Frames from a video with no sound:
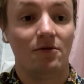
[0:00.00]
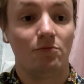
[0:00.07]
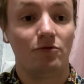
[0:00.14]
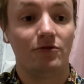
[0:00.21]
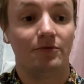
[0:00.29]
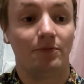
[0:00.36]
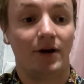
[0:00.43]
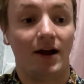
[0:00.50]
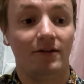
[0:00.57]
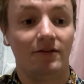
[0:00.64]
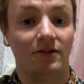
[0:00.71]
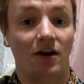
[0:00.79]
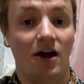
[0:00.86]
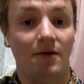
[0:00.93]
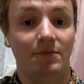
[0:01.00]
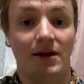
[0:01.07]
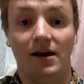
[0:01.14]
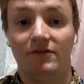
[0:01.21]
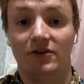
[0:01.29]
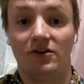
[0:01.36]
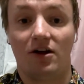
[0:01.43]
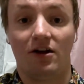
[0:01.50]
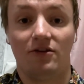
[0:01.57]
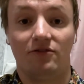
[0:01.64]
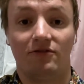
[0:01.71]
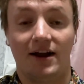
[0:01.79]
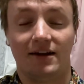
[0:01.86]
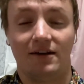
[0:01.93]
Bruce Brown is going to opt out of his
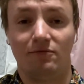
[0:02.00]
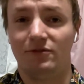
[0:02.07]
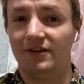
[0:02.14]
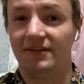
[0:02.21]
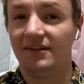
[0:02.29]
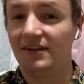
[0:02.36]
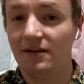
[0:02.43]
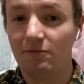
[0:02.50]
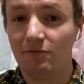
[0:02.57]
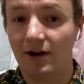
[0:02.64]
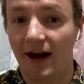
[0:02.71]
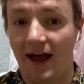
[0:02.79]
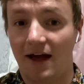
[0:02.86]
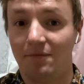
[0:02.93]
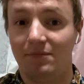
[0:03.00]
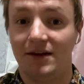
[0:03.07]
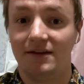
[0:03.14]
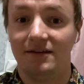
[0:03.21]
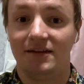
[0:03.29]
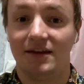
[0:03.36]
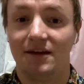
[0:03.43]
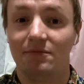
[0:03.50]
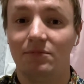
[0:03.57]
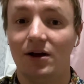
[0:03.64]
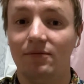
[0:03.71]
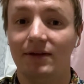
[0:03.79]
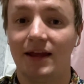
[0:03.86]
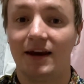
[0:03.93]
contract, and we'll see what happens. He can
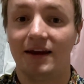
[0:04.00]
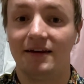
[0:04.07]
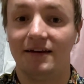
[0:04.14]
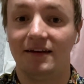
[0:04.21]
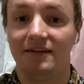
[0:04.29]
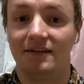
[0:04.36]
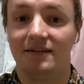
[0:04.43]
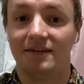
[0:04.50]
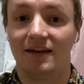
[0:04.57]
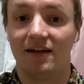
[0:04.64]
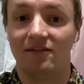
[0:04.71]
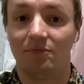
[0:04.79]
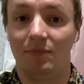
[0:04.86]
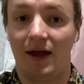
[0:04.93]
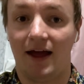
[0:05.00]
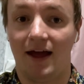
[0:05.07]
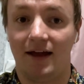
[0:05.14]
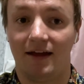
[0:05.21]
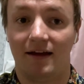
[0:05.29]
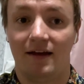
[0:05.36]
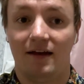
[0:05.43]
probably get a decent sized bag.